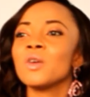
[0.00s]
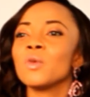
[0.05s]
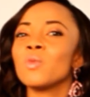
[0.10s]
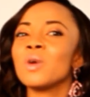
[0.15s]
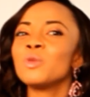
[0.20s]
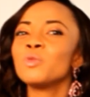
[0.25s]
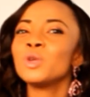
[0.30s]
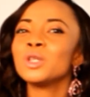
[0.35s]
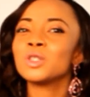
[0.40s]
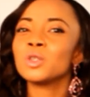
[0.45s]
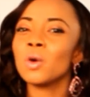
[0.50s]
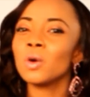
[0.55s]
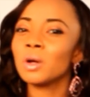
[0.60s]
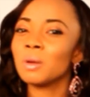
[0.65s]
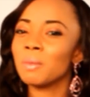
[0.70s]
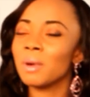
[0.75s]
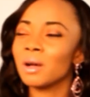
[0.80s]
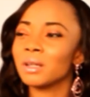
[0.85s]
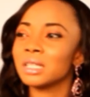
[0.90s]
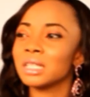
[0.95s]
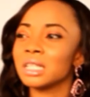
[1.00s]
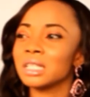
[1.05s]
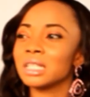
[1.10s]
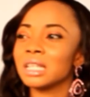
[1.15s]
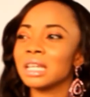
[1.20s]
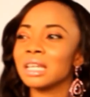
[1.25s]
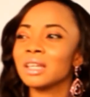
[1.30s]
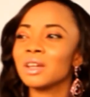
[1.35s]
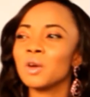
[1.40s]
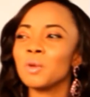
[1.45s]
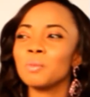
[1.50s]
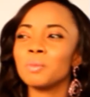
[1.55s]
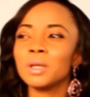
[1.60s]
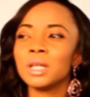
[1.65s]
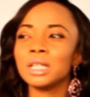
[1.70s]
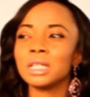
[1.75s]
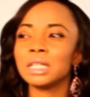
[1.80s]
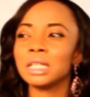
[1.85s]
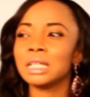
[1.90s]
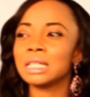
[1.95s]
When we talk about it, it
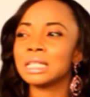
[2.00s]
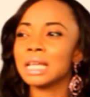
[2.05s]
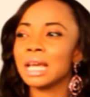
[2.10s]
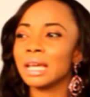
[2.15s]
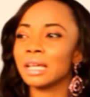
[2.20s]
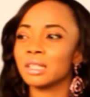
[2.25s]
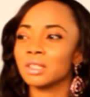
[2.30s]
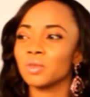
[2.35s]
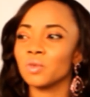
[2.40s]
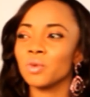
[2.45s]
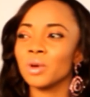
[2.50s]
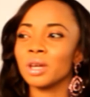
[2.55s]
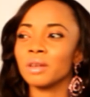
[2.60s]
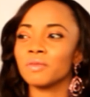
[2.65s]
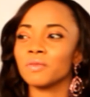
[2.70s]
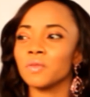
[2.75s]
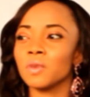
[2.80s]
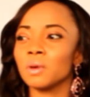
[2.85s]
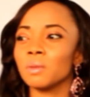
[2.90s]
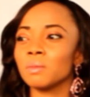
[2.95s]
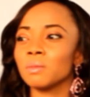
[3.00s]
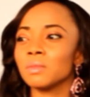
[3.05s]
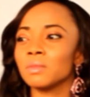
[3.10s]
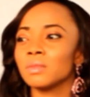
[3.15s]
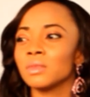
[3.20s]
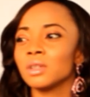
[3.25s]
completely takes away from,